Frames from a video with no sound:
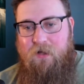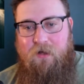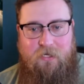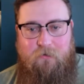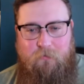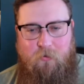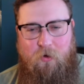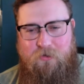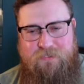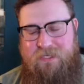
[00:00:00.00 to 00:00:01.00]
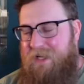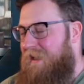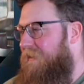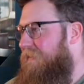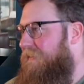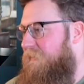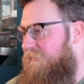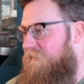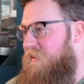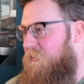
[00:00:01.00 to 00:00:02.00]
Jacob Kowalski is
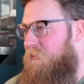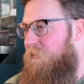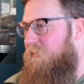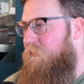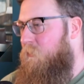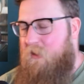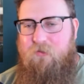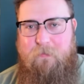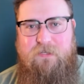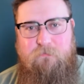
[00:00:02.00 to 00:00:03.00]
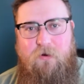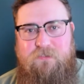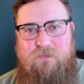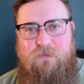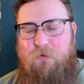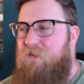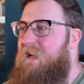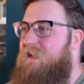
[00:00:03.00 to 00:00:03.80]
still one of the best parts of this movie.